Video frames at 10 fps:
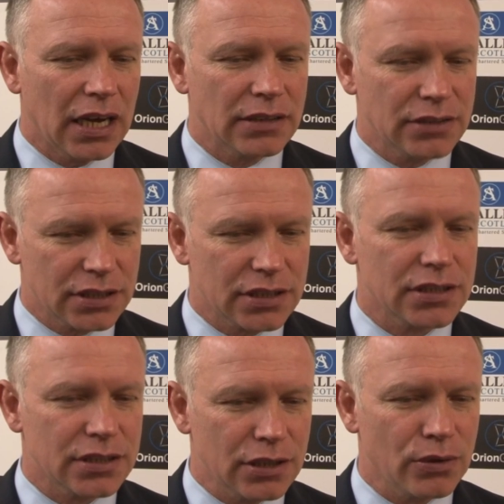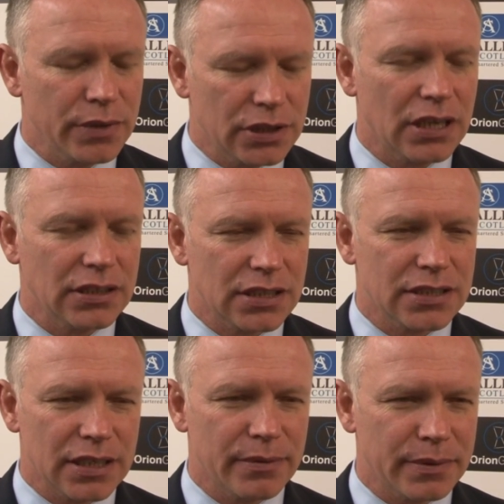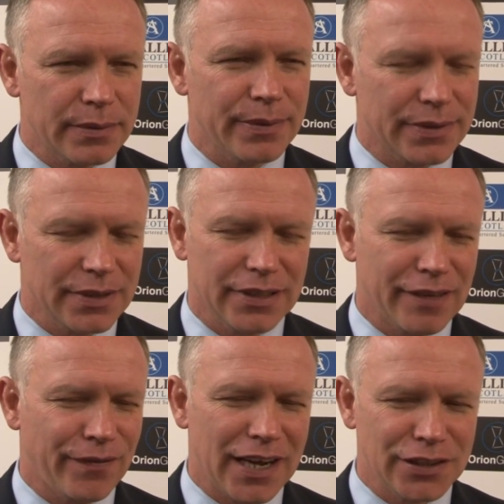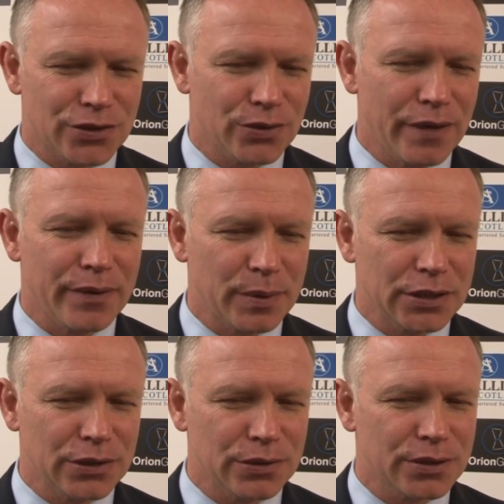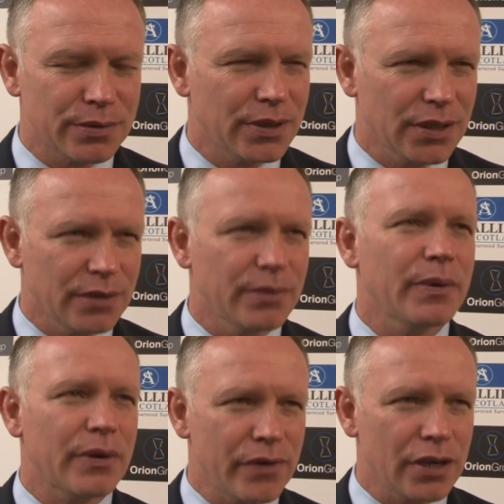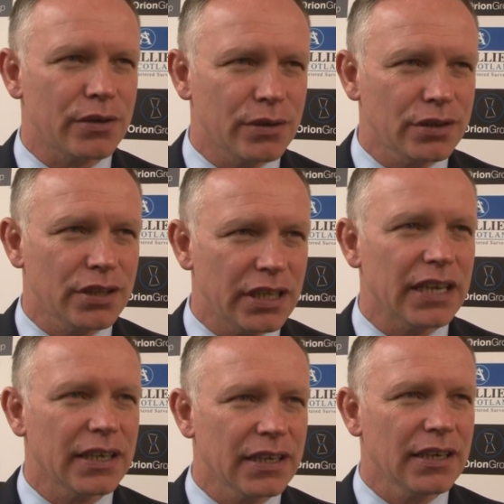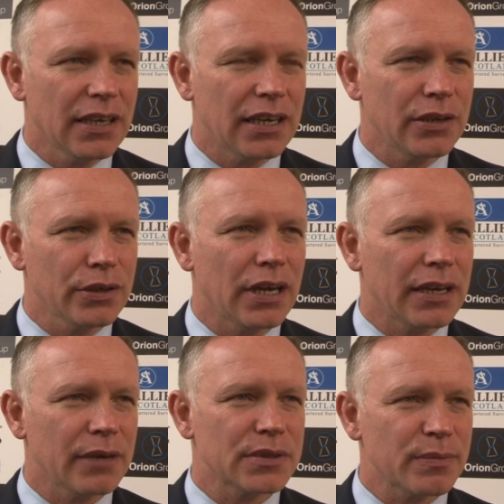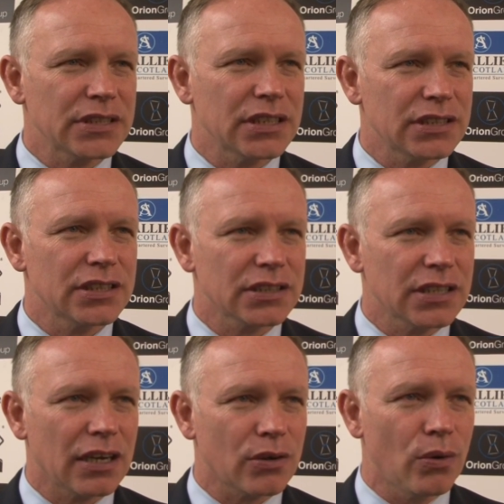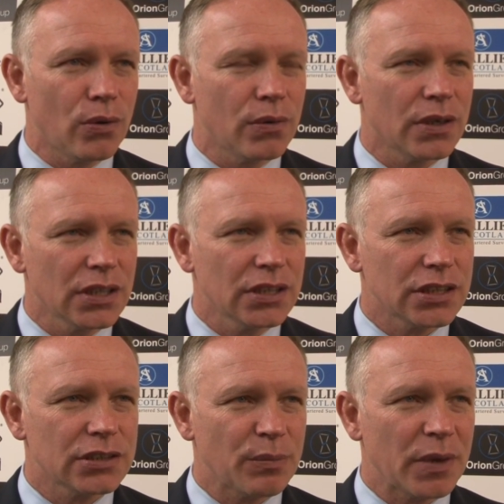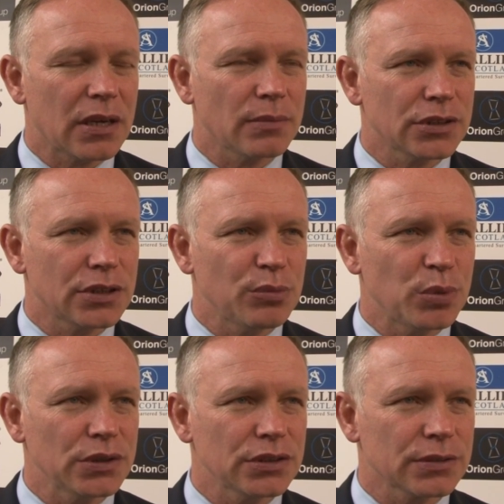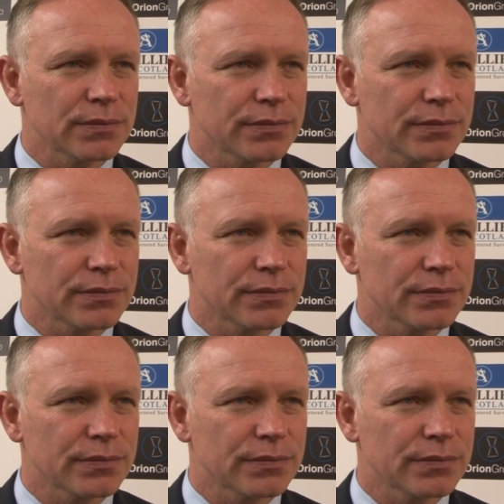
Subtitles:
I just, as I say, the fans know, everybody knows, we were really good today. and the only thing it was missing is just that goal, just to pick up the 3 points.